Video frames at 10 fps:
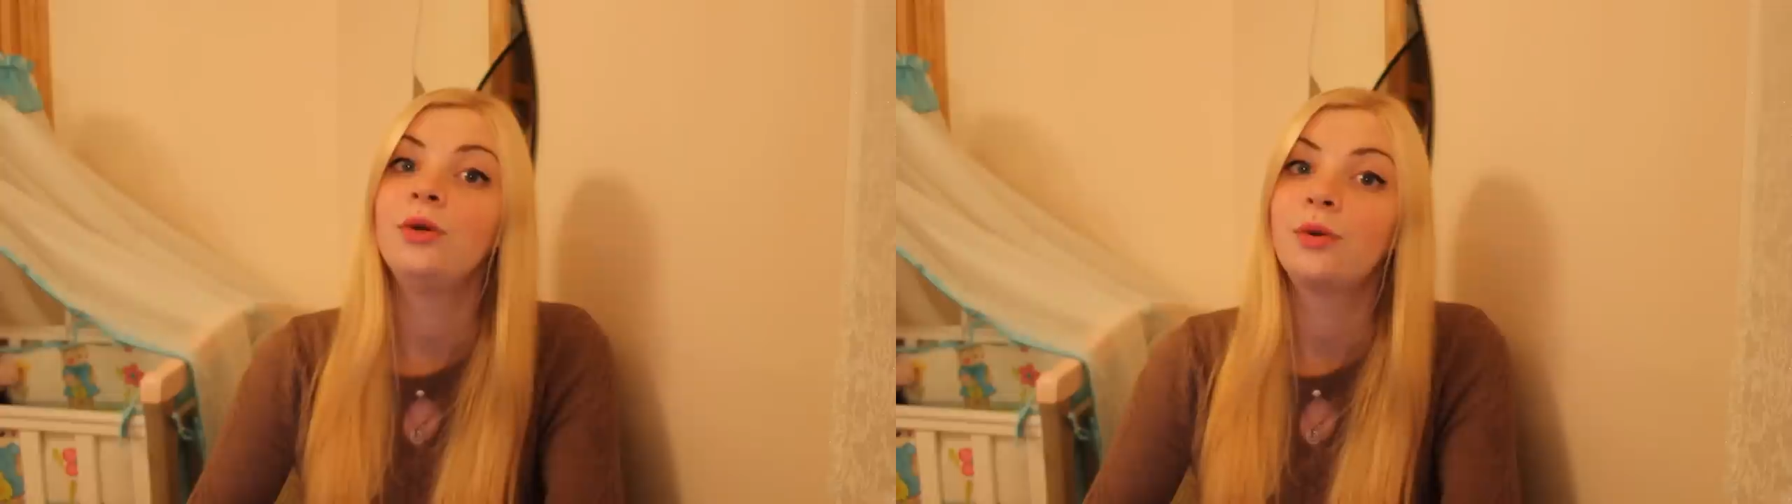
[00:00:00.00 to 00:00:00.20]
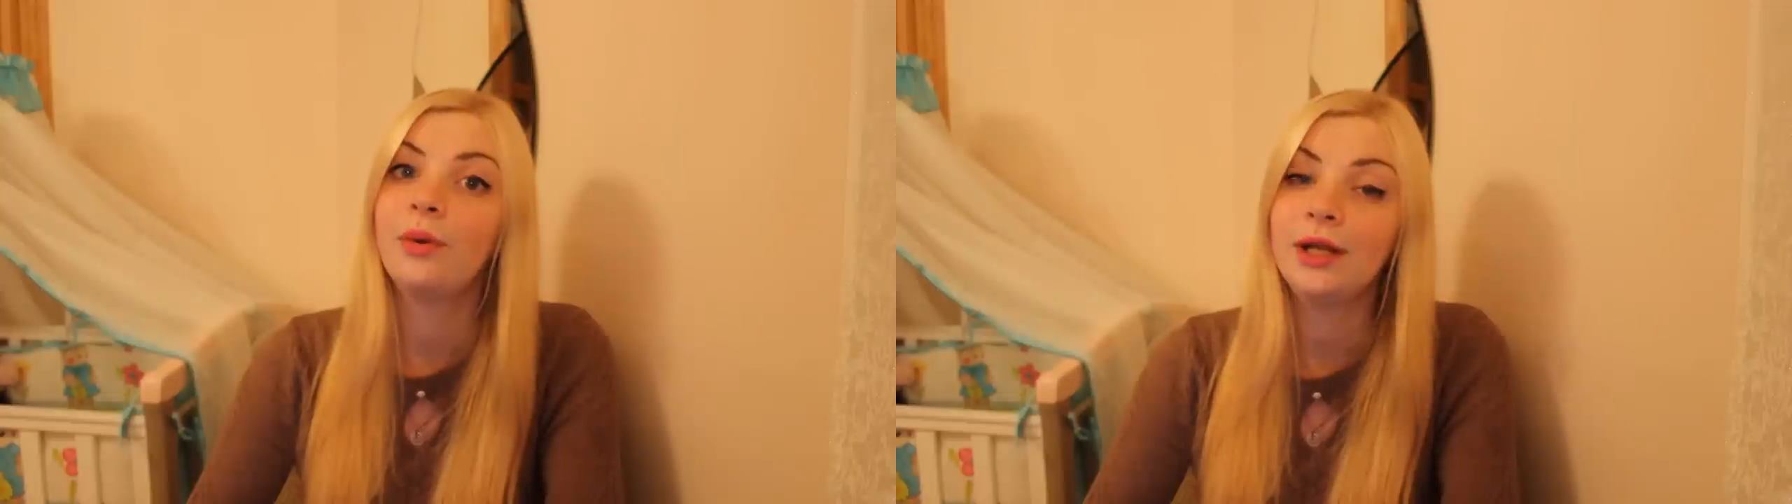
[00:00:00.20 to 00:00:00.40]

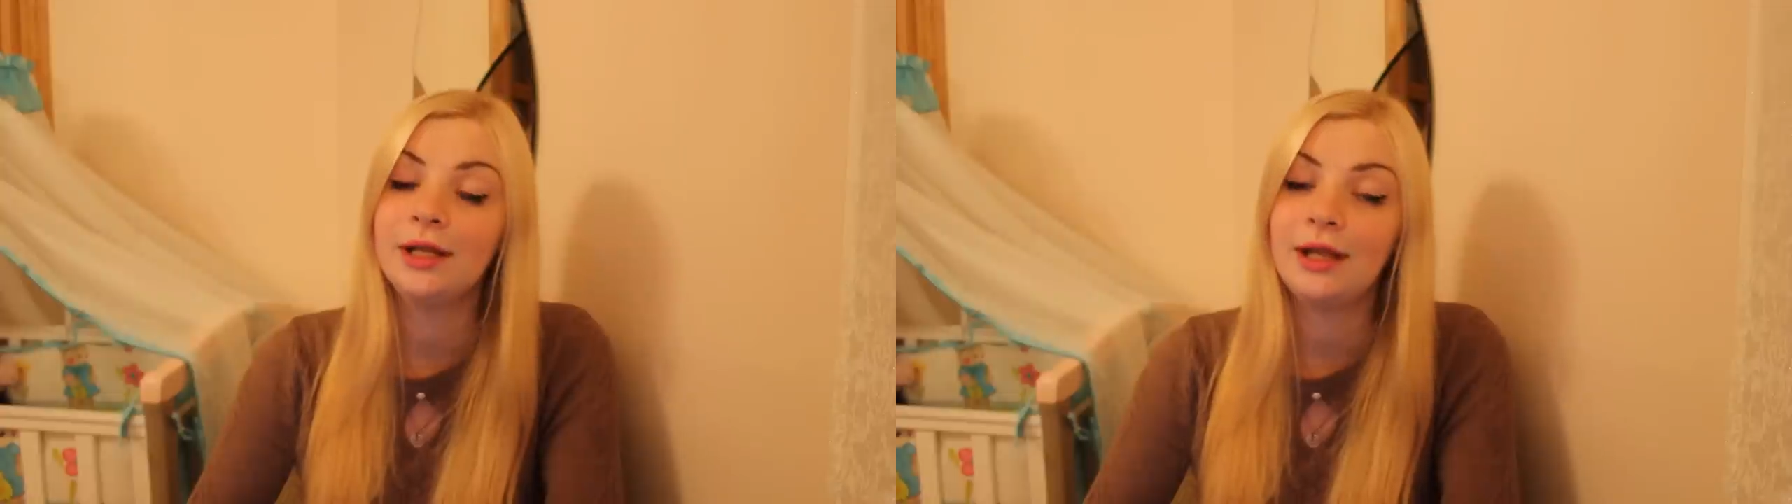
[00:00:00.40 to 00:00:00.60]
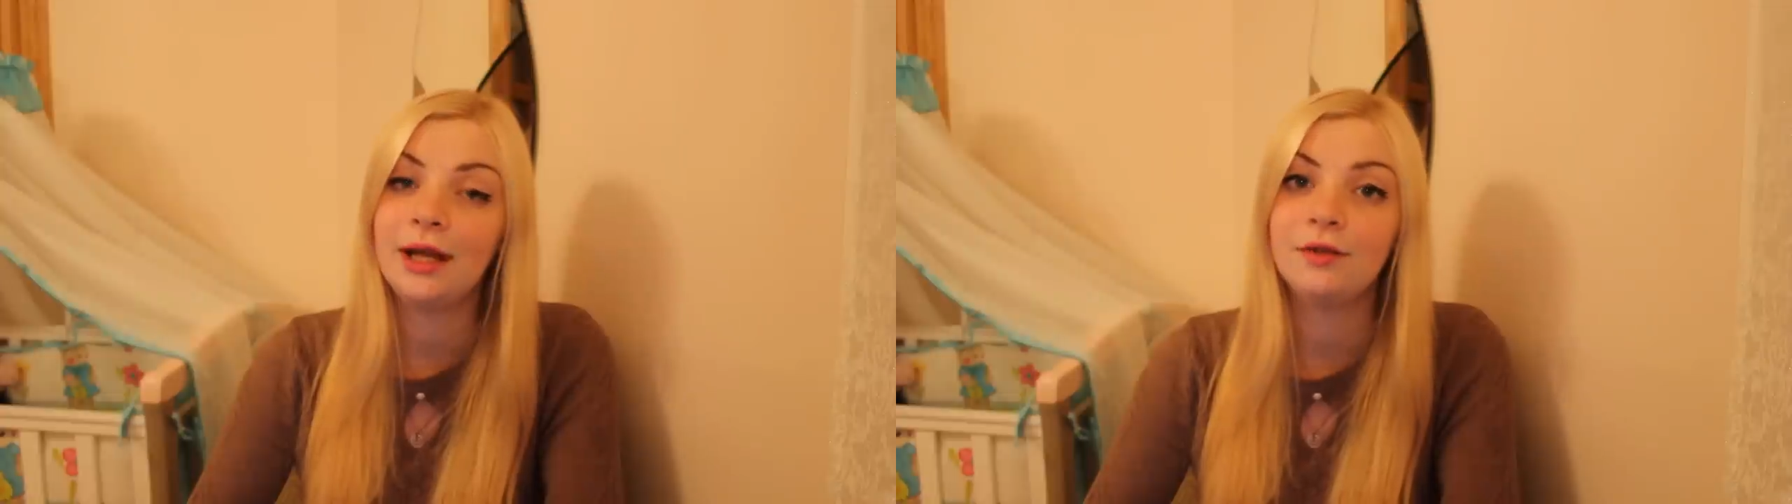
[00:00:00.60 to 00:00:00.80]

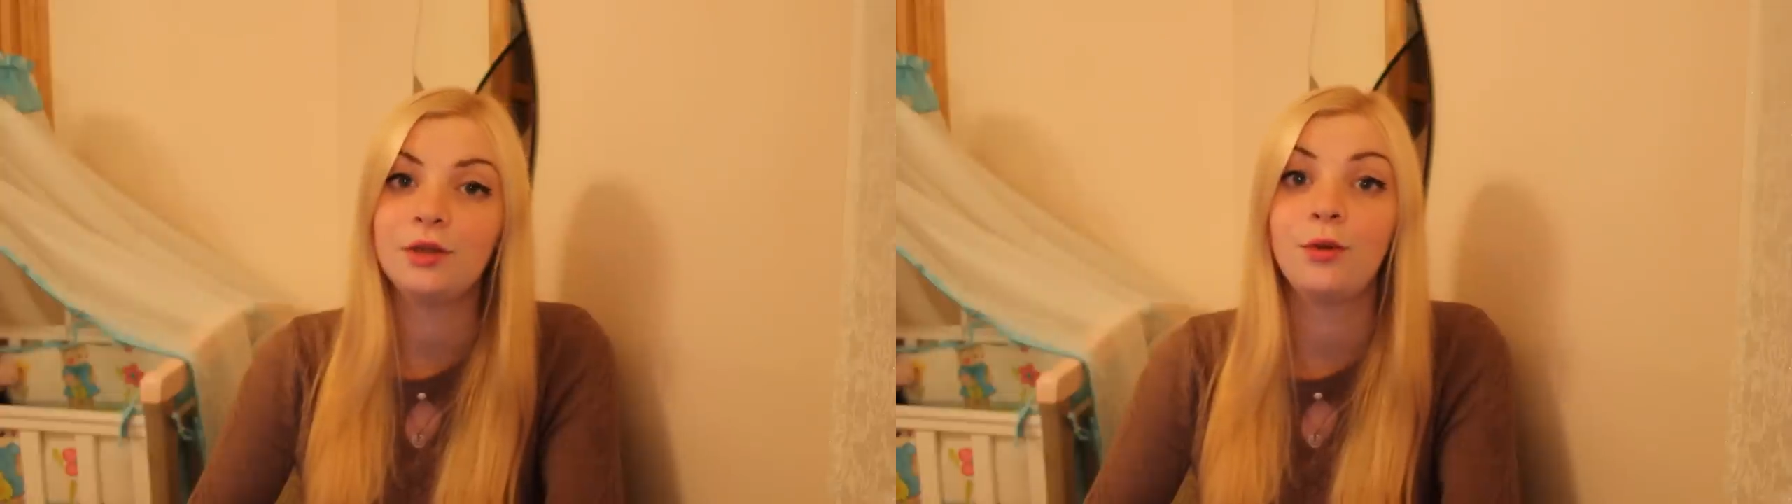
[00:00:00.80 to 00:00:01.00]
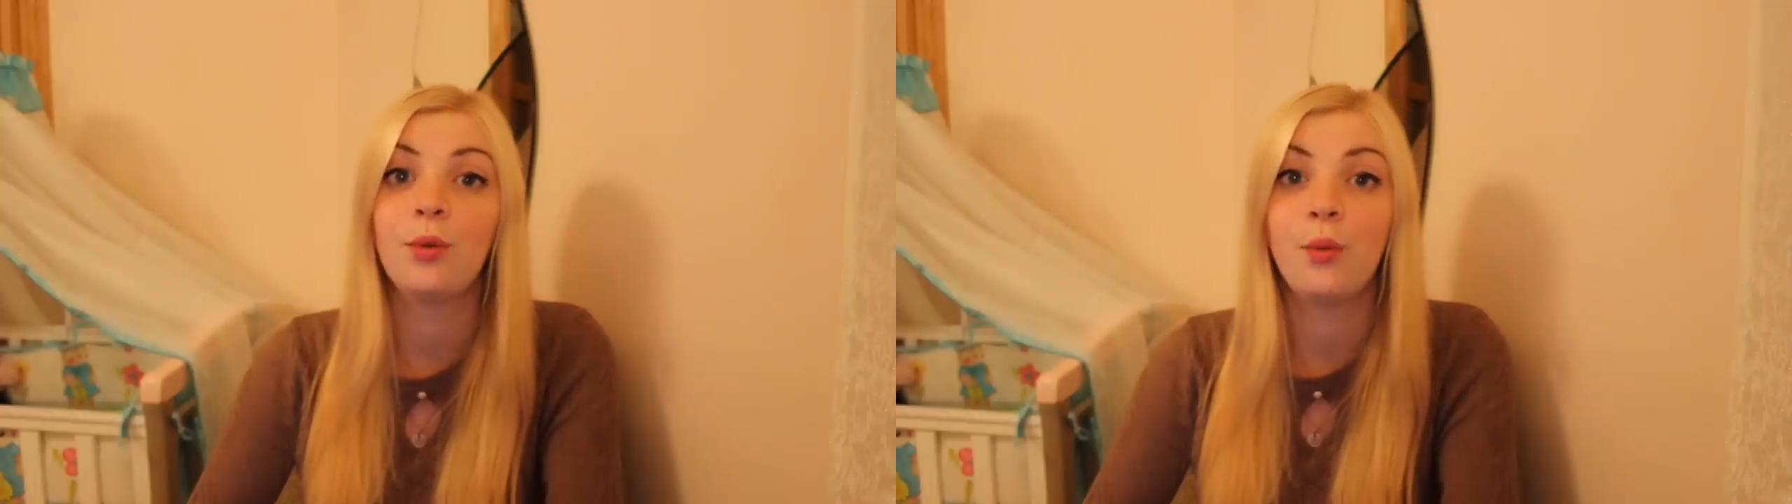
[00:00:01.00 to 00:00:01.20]
Ukrainian
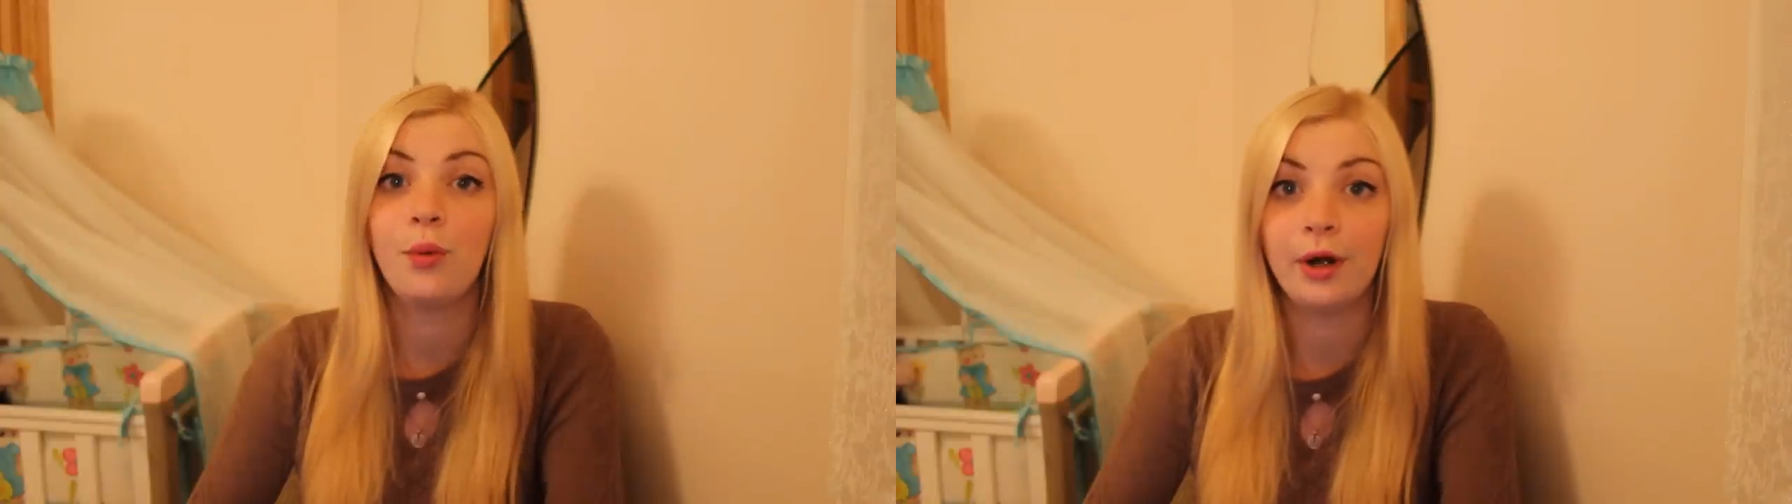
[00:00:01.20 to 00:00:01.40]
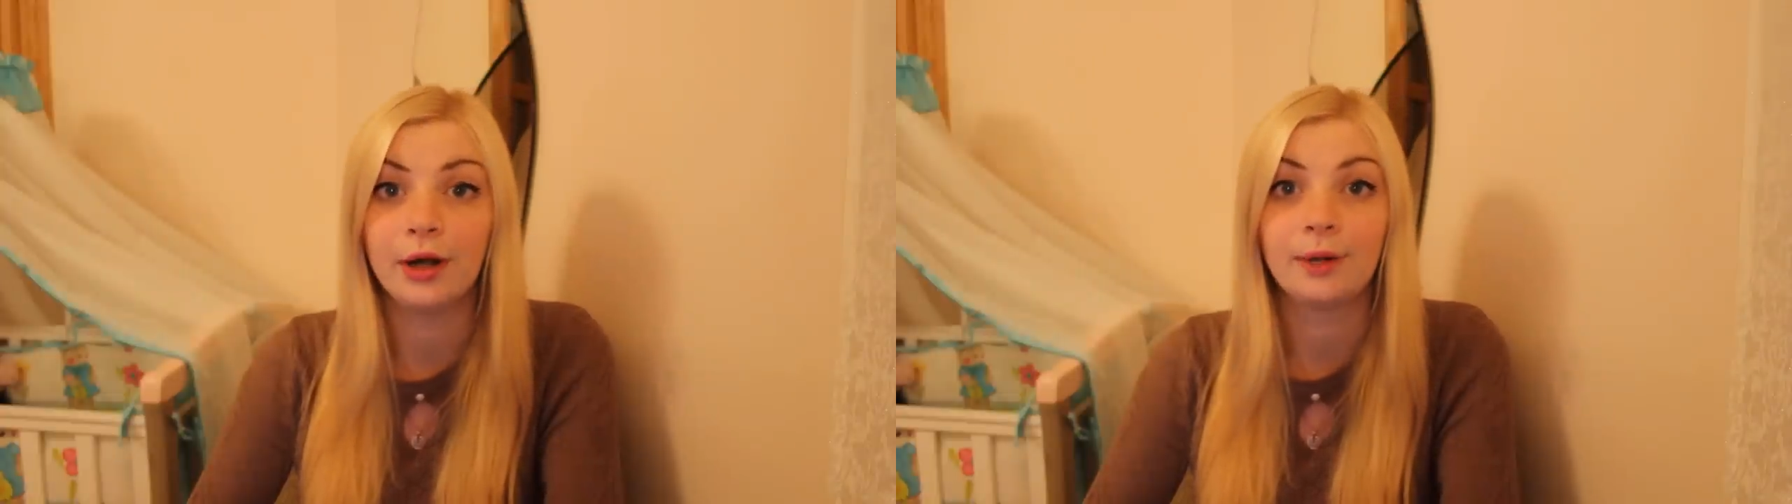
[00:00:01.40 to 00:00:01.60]
language for
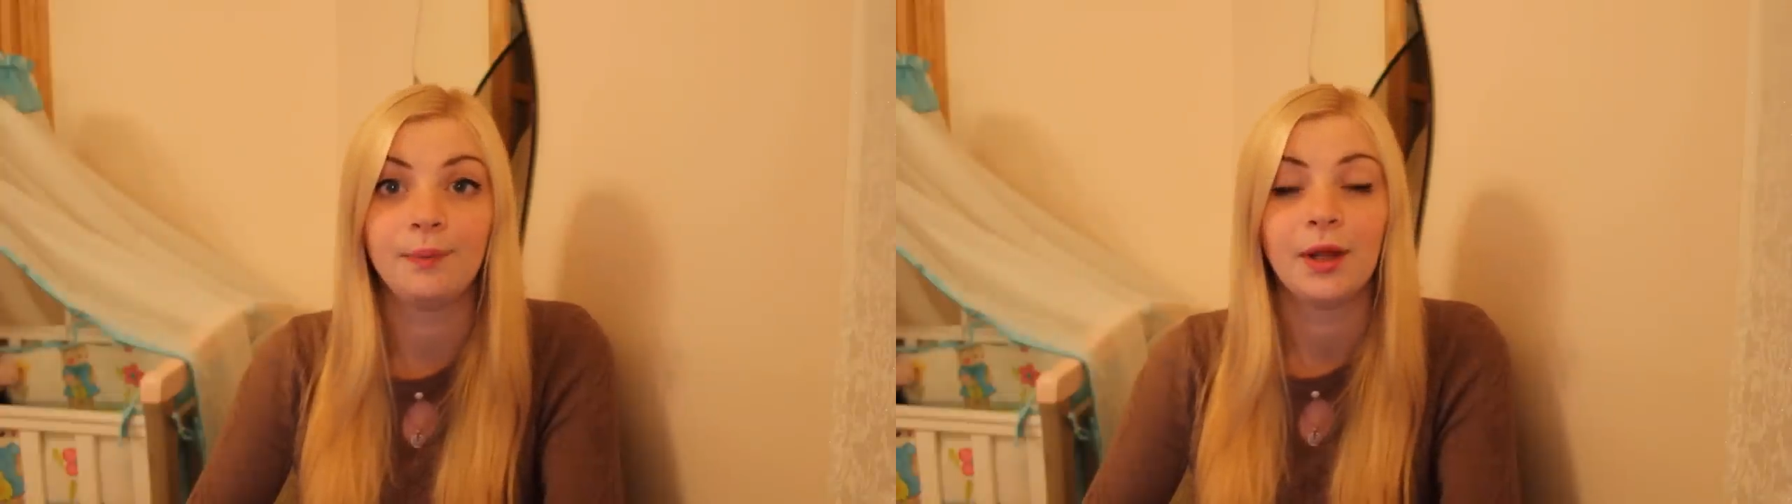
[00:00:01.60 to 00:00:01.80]
work.